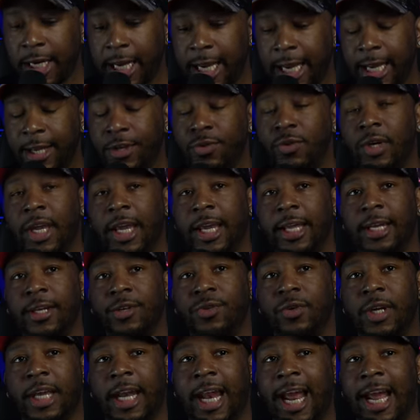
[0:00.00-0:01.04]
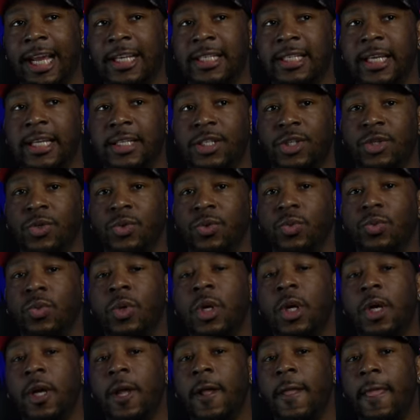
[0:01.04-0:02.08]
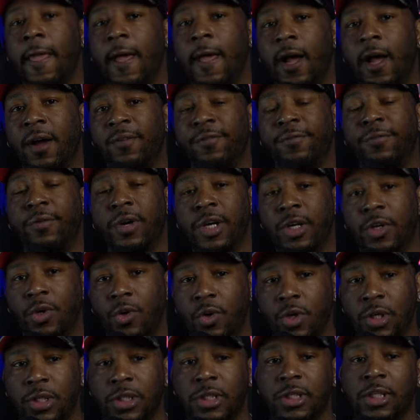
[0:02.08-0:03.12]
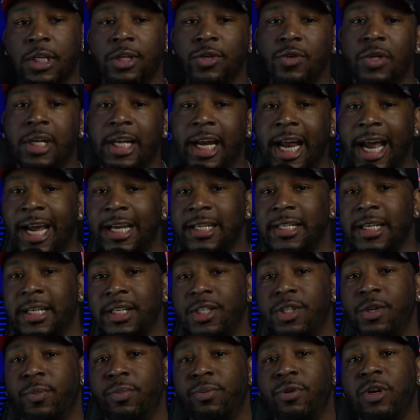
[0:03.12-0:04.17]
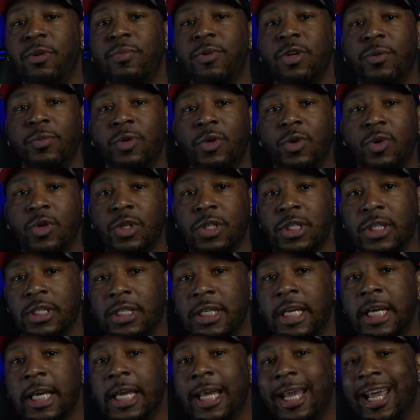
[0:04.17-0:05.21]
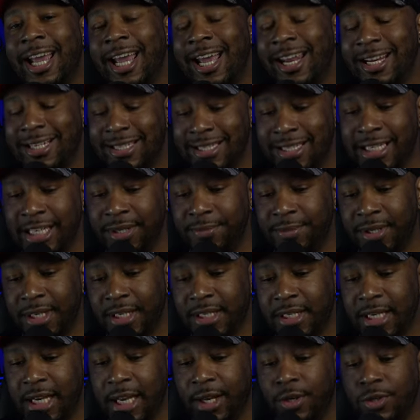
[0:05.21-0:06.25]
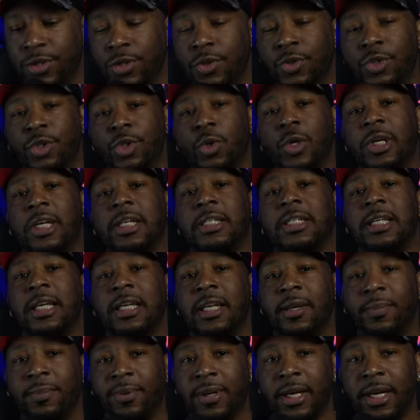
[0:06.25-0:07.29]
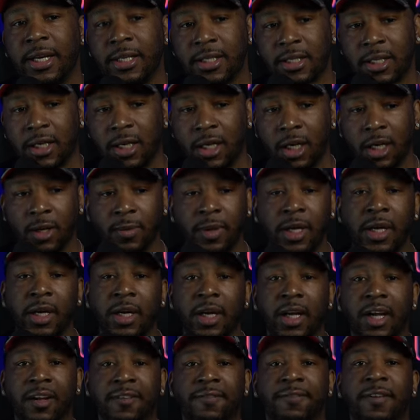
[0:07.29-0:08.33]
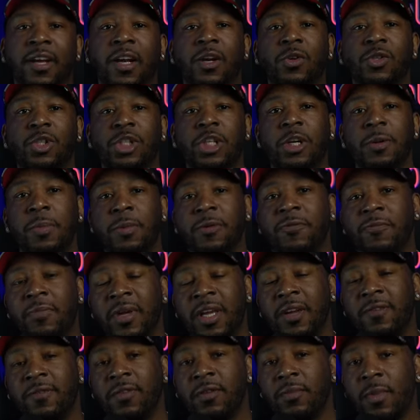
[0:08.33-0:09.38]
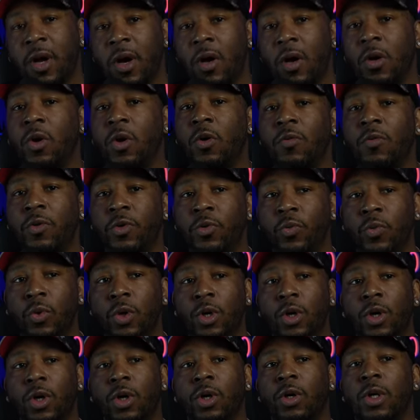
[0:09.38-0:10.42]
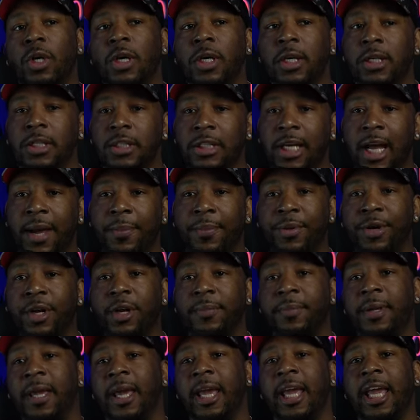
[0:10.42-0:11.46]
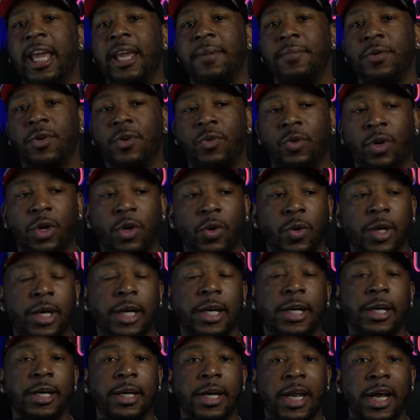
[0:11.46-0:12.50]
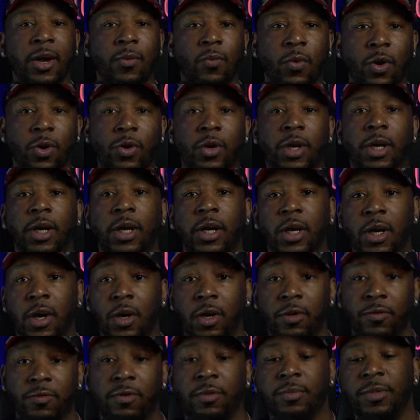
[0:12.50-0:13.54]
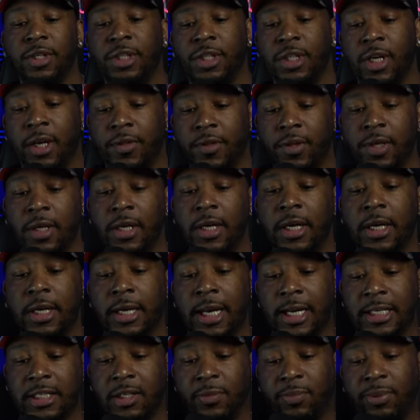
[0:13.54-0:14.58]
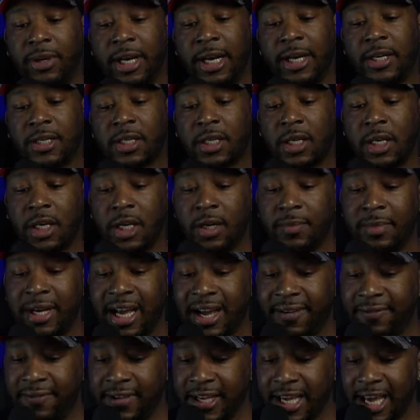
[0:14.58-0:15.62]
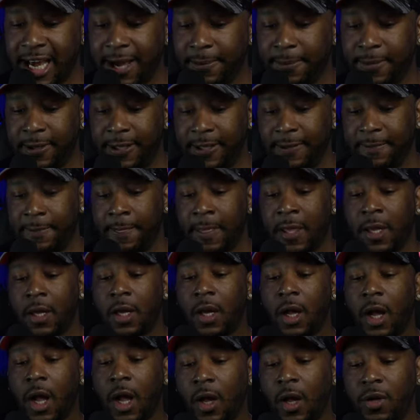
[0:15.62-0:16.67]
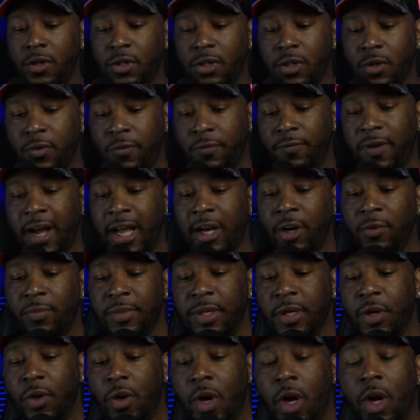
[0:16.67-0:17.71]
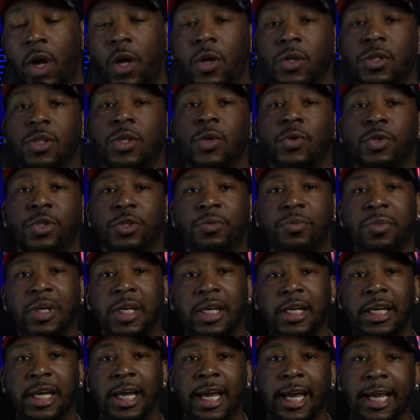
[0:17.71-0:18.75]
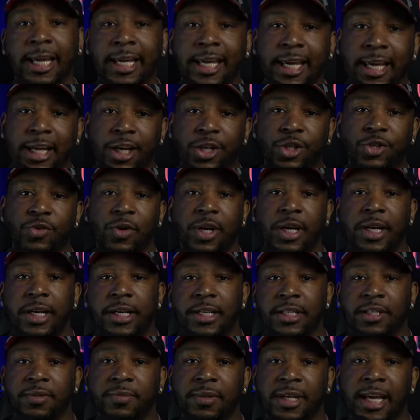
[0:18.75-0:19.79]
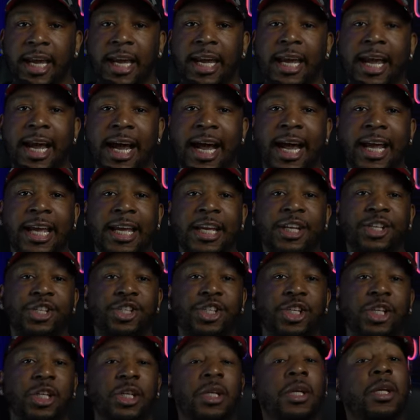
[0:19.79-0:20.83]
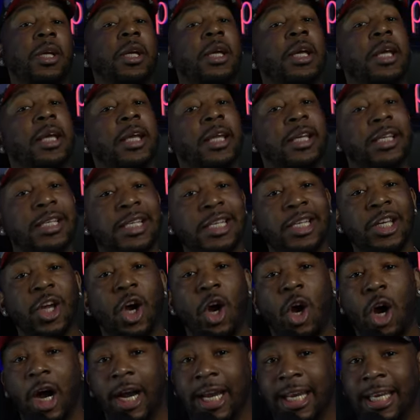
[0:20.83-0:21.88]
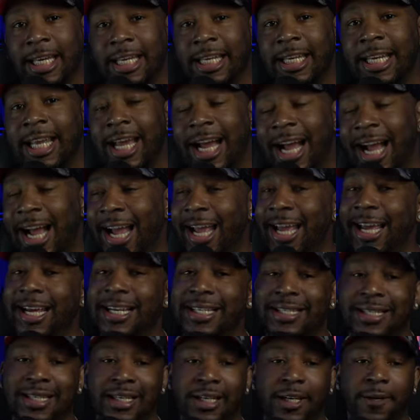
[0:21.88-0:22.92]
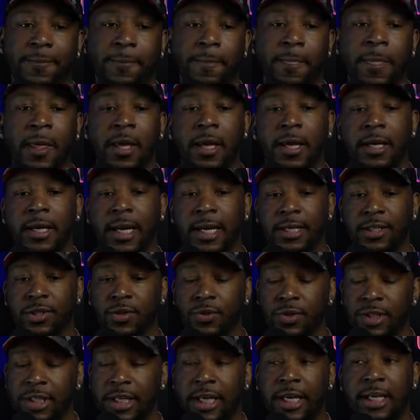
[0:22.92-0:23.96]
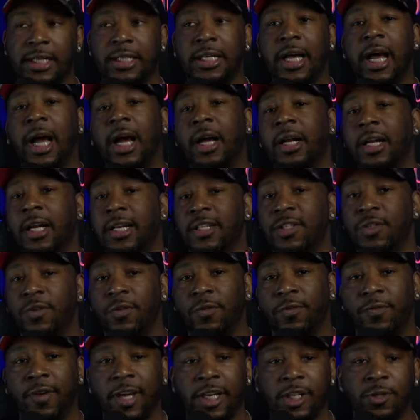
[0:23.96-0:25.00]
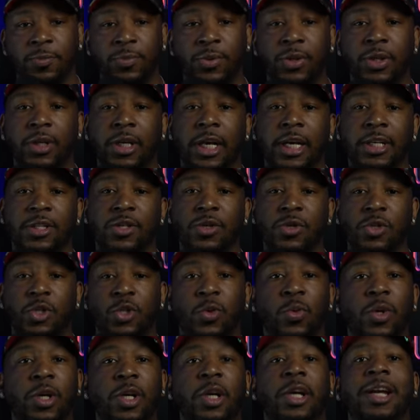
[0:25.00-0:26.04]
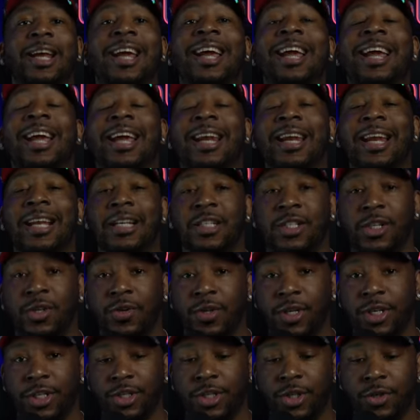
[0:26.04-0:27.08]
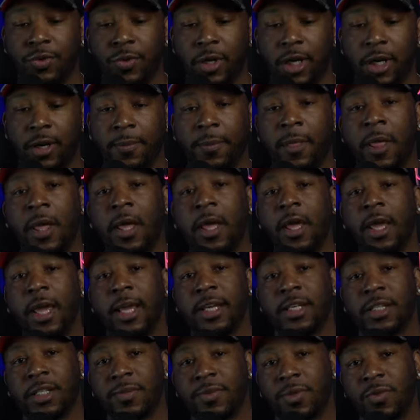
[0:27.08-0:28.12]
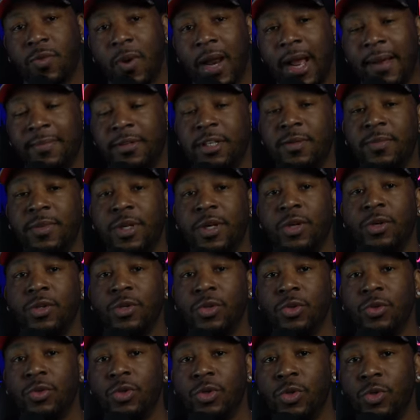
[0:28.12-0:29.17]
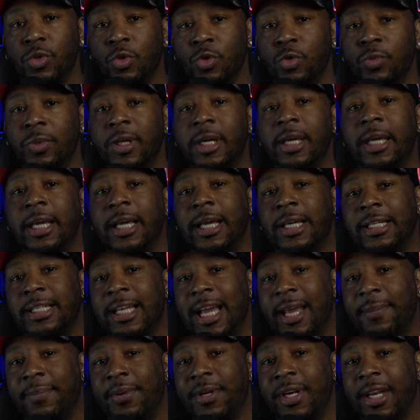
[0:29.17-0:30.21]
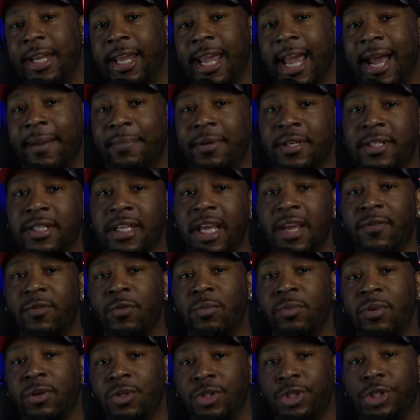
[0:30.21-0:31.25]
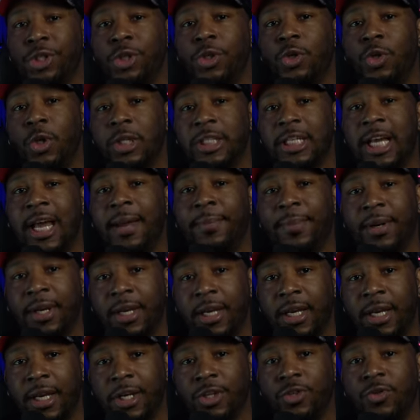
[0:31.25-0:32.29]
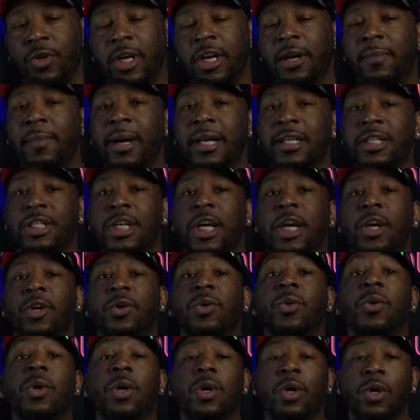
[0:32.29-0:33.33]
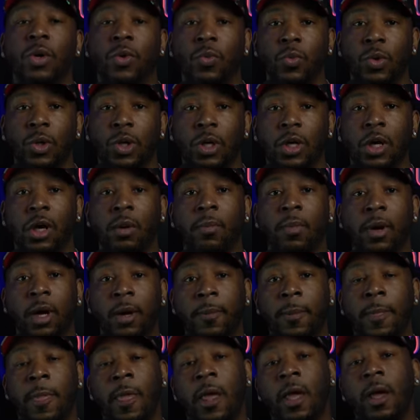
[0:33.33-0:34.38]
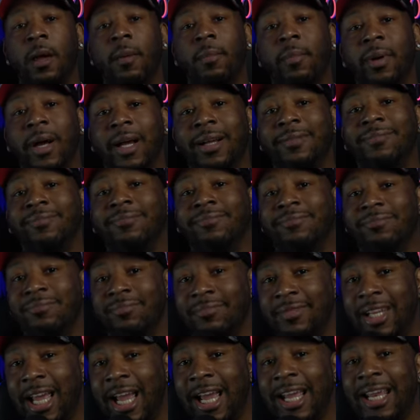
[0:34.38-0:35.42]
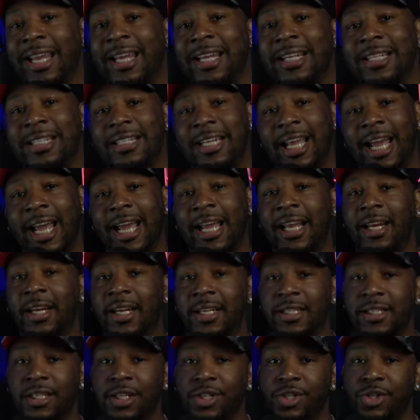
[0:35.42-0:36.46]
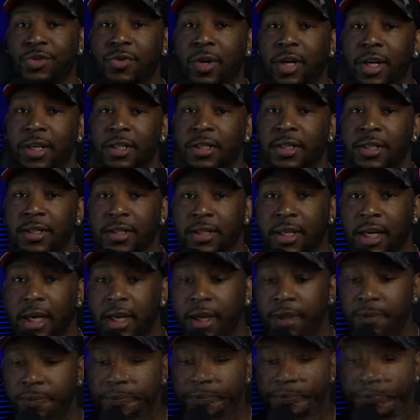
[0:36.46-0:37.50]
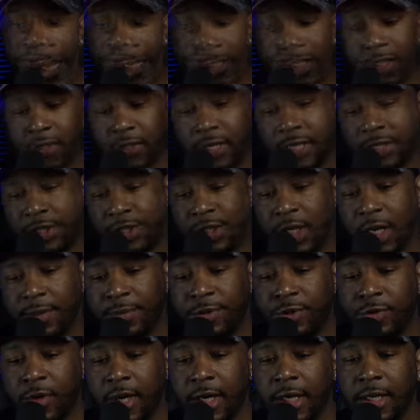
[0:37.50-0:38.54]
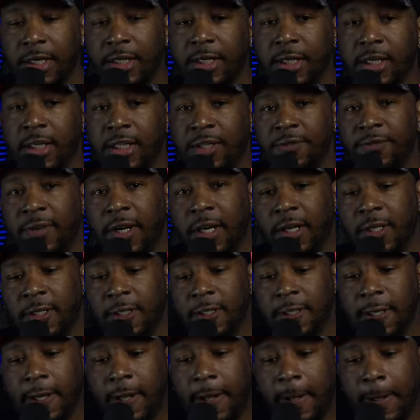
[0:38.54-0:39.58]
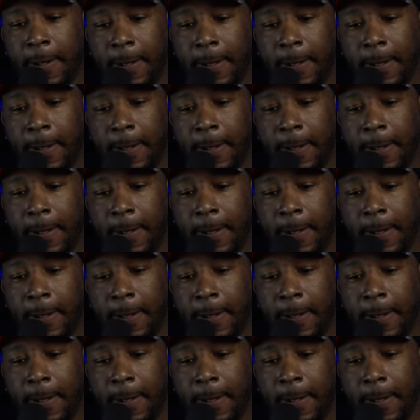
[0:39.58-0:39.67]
again, you get you get access to uh, free courses and you get access to premium courses at a steep discount. So join us at the Players Club, a fellowship of men from all over the world, chopping up game, growing, networking, learning from each other. That's the Players VIP. Also, follow me on all social media at King Dreism, K I N G D R E I S M. That's on TikTok, that's on Facebook, that's on Twitter, and that's on Instagram. And subscribe to me on YouTube and type in the Captain Save-A-Bro Show or type in King Dre and my channel will come up. But that ends that. Let's get straight into this game. All right, so let's jump straight into this, fellas.